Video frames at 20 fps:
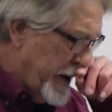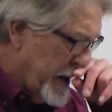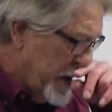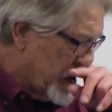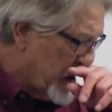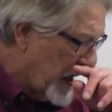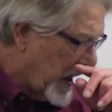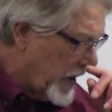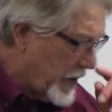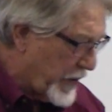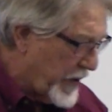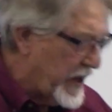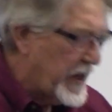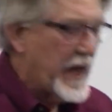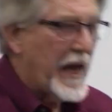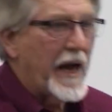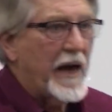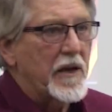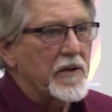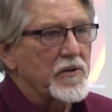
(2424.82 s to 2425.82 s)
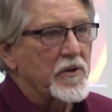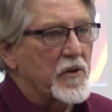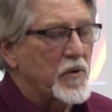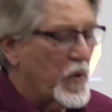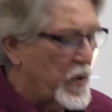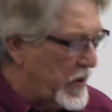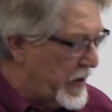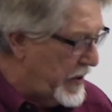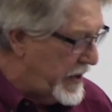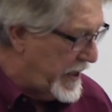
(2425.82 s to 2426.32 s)
is a greenhouse in
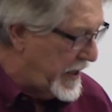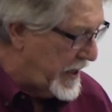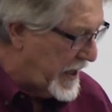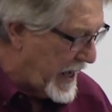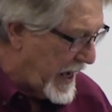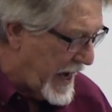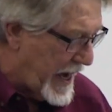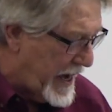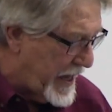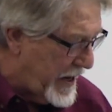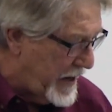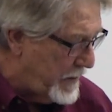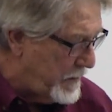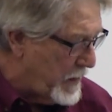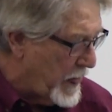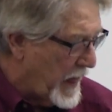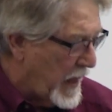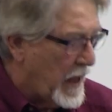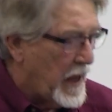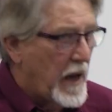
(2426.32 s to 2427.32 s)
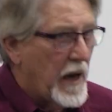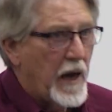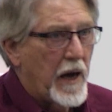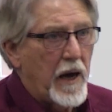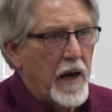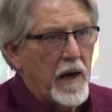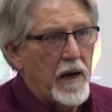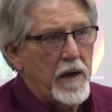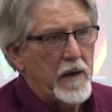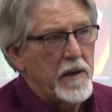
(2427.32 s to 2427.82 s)
northern Indiana.
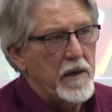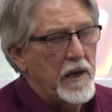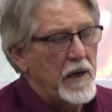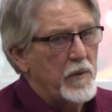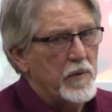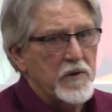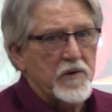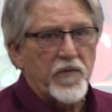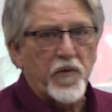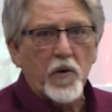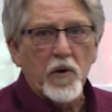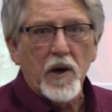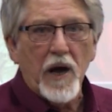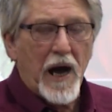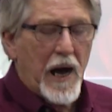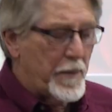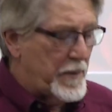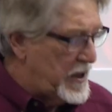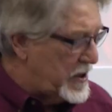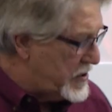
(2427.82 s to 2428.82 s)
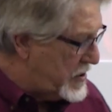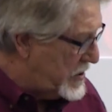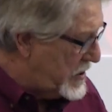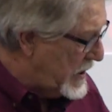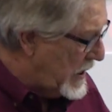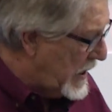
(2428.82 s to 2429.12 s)
It was for Amish